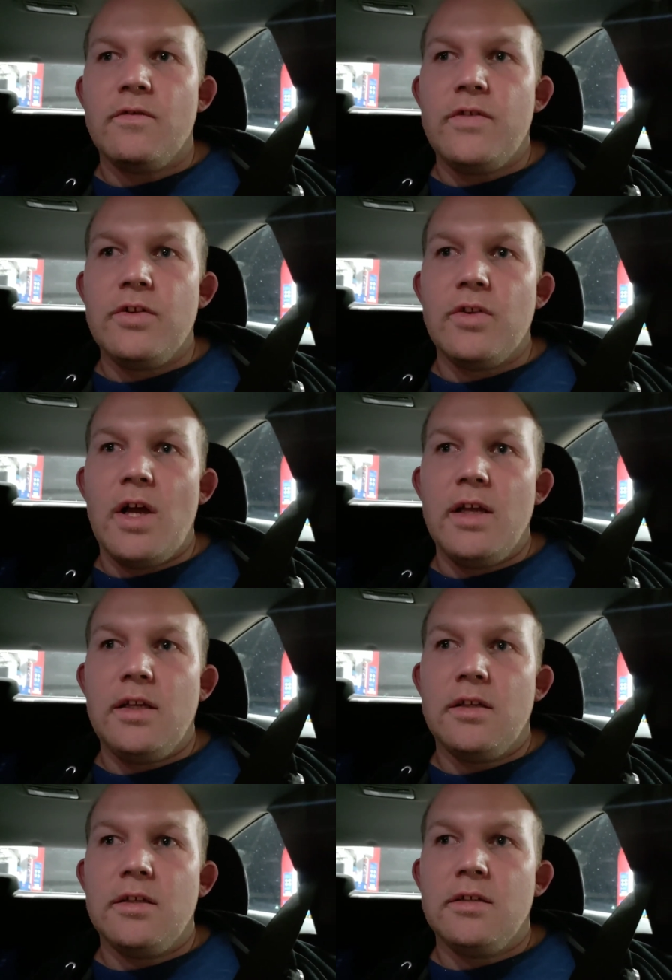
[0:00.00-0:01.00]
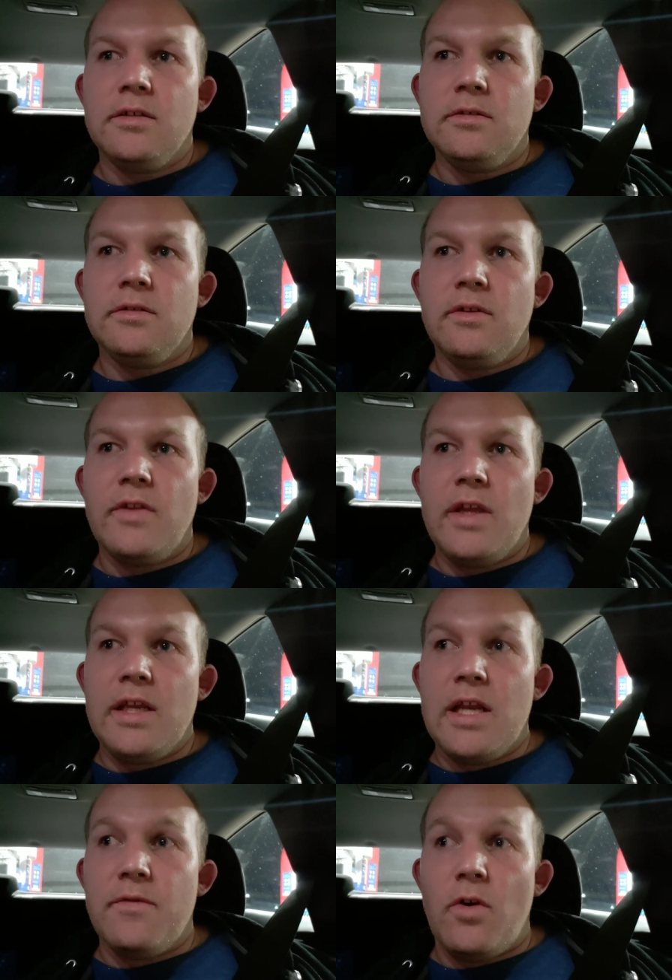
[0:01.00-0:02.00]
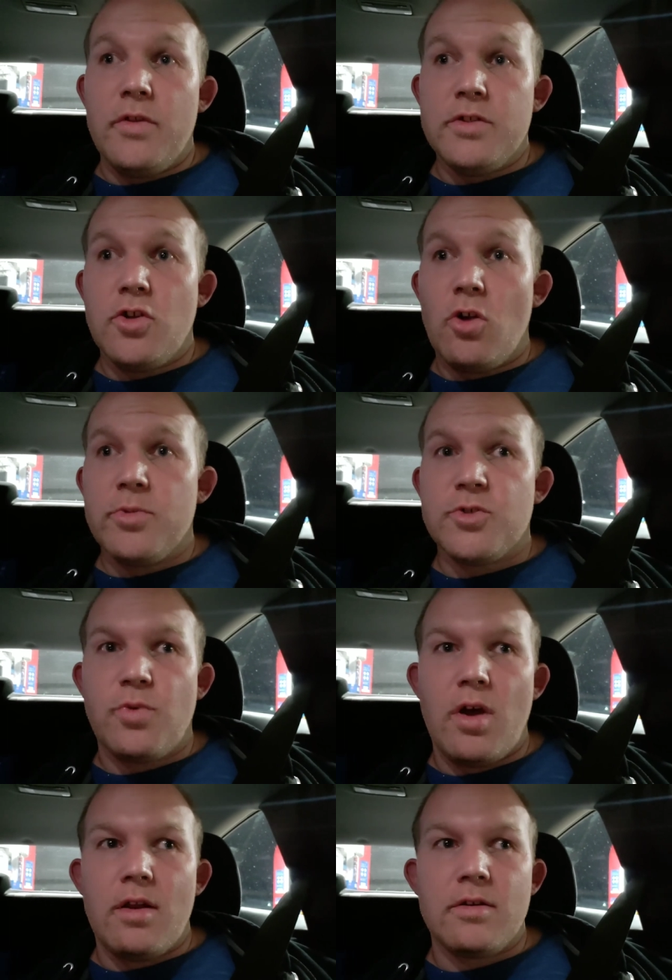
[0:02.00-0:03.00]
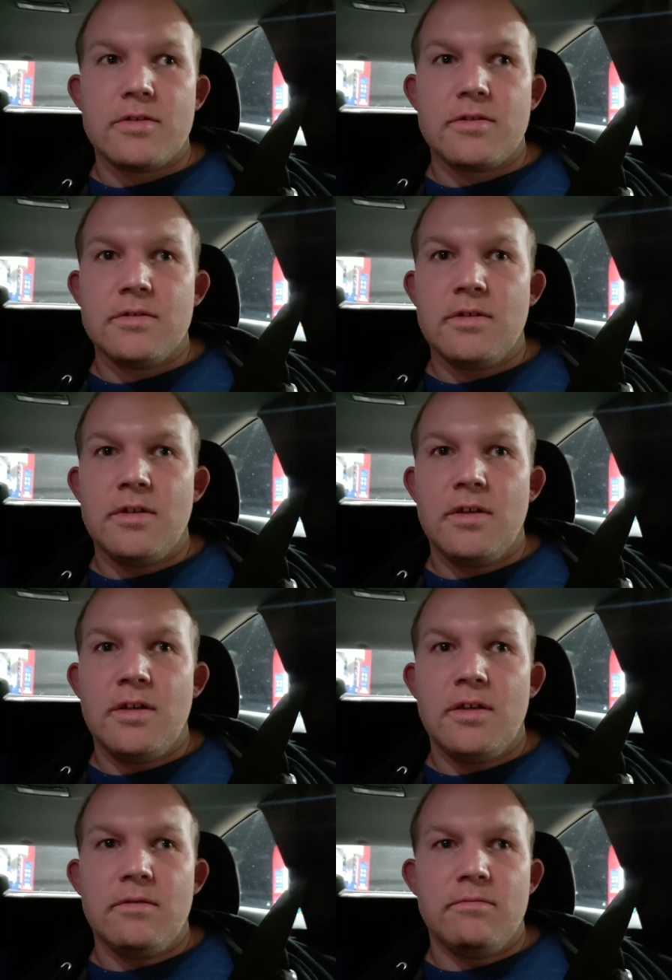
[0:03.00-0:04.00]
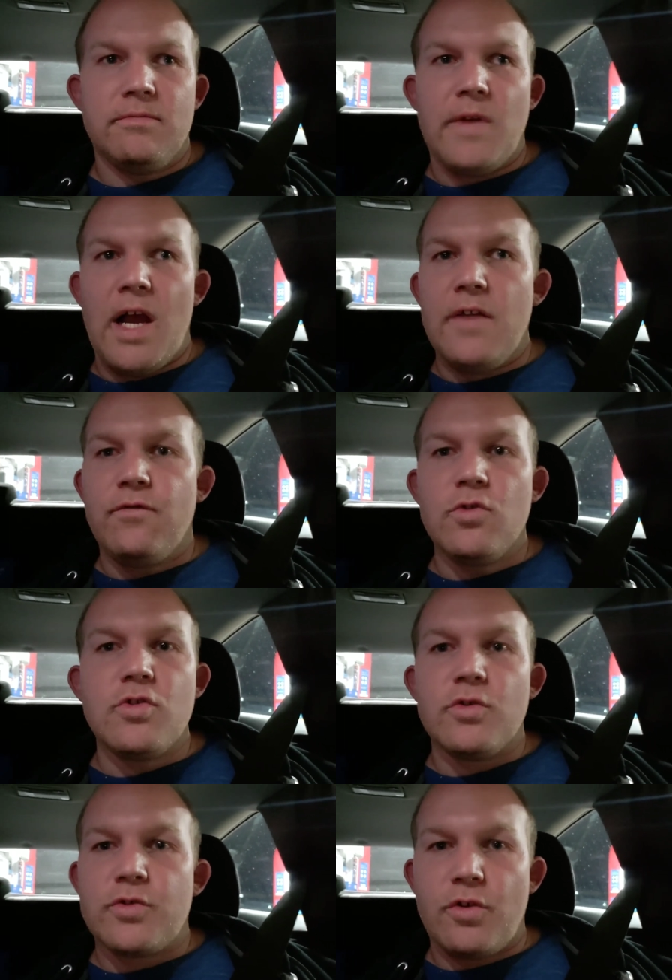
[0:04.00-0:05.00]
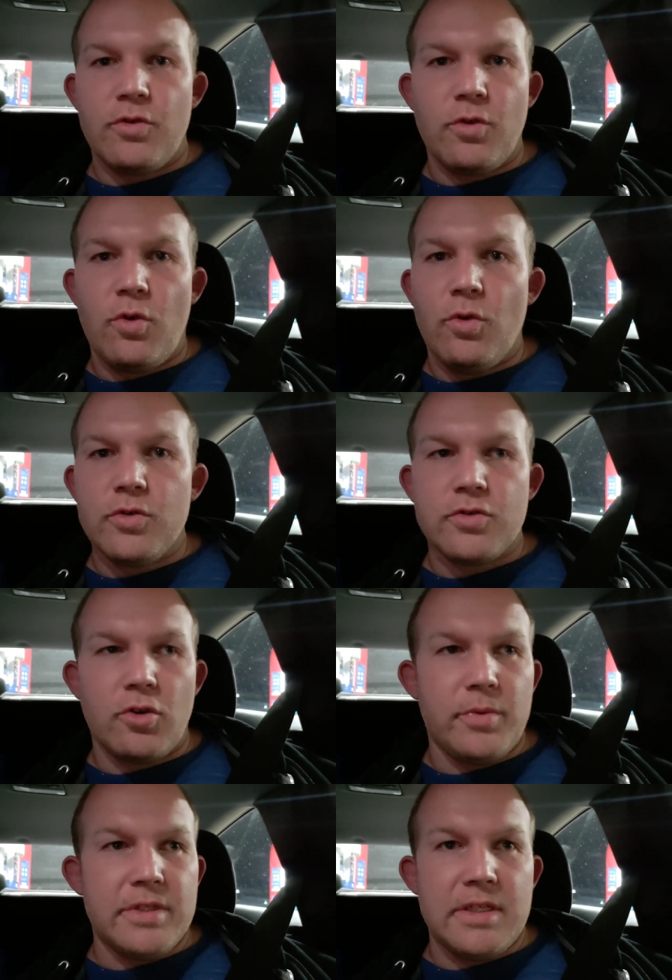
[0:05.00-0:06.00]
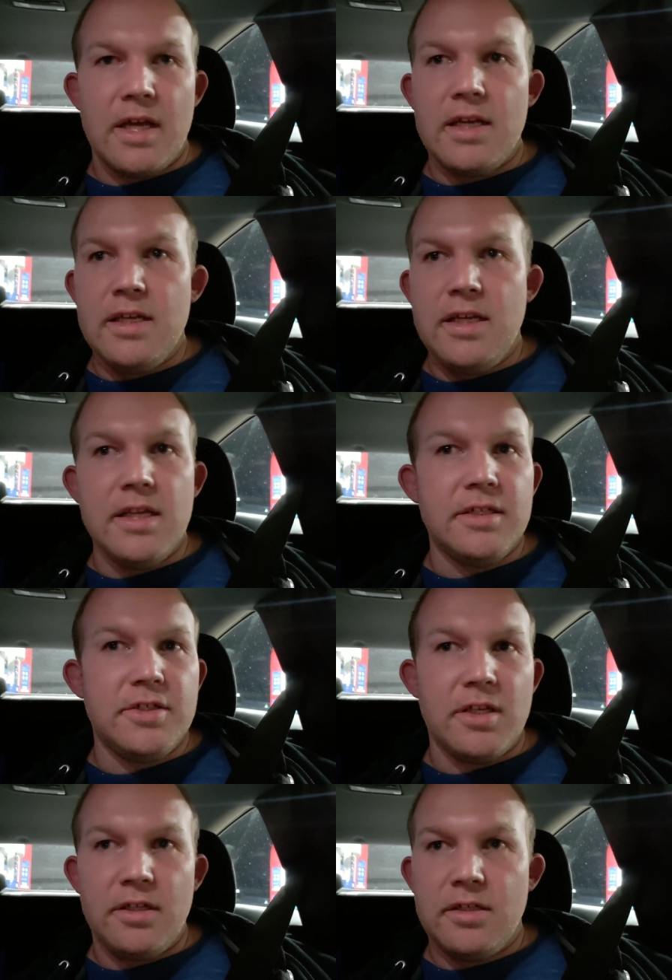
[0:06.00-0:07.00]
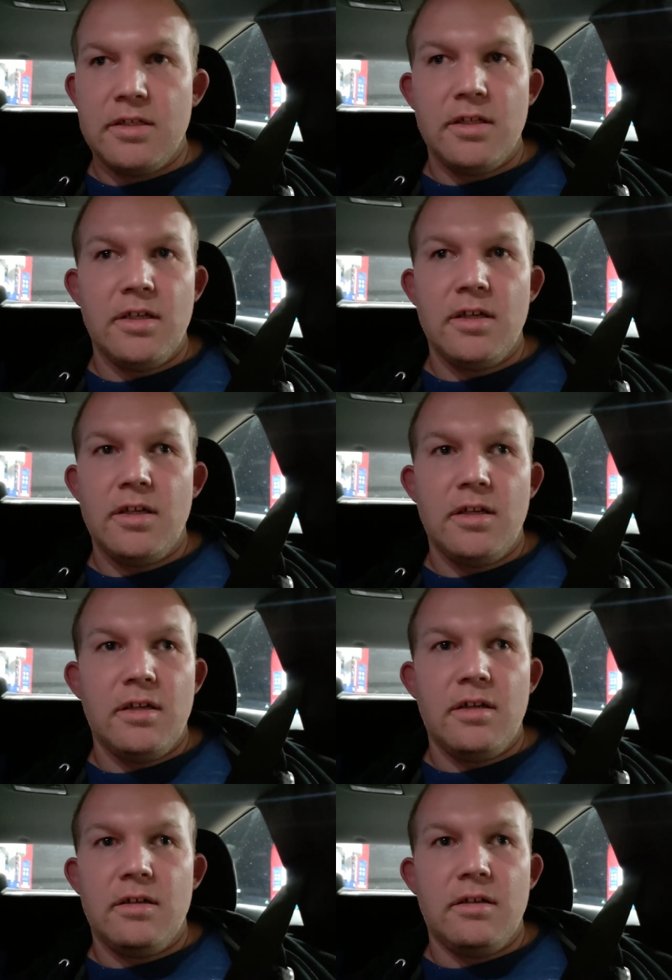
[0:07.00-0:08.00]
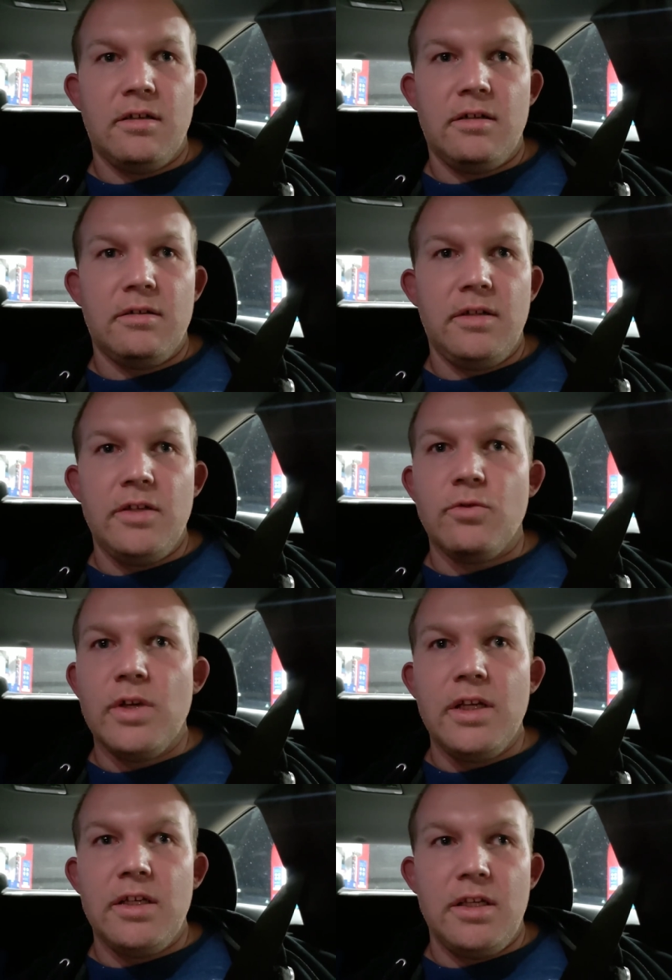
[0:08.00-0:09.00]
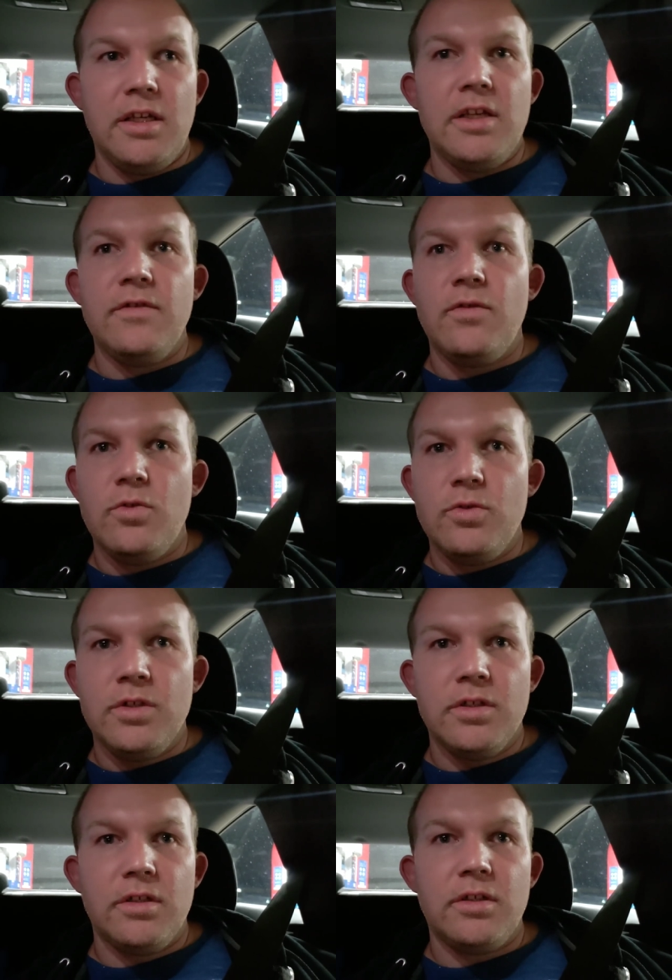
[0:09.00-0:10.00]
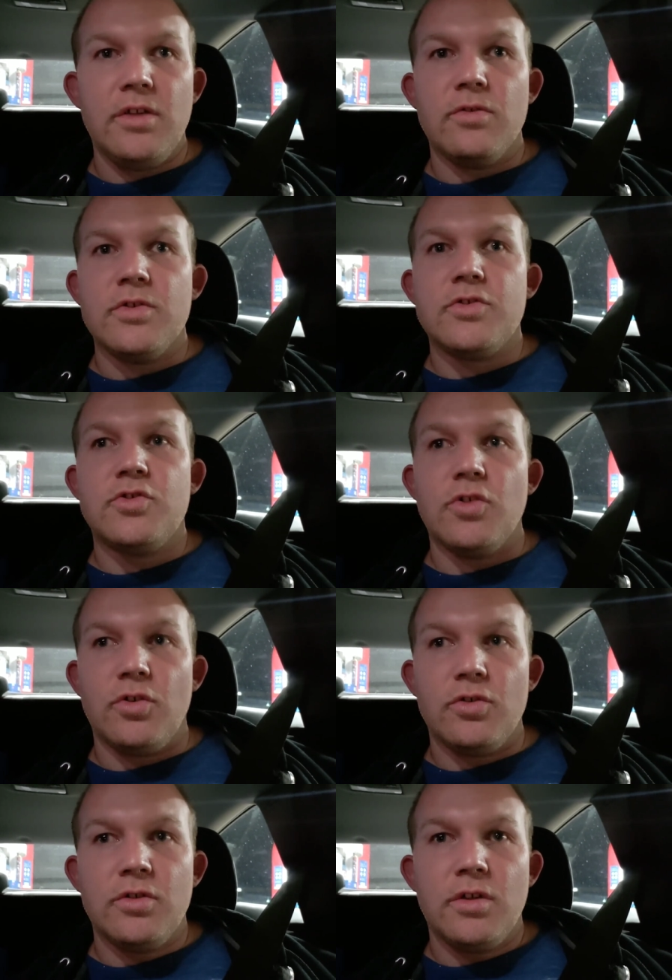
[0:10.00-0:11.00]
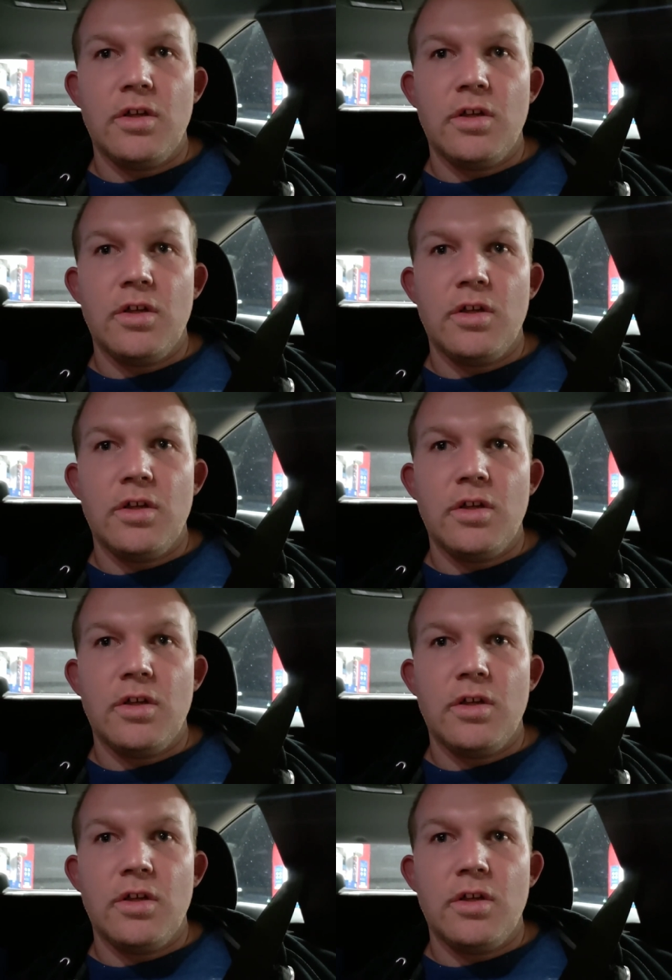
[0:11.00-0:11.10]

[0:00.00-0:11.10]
feel like they can have all these garbage products. High fructose corn syrup is not a ketogenic uh, ingredient in any food. Neither is sugar,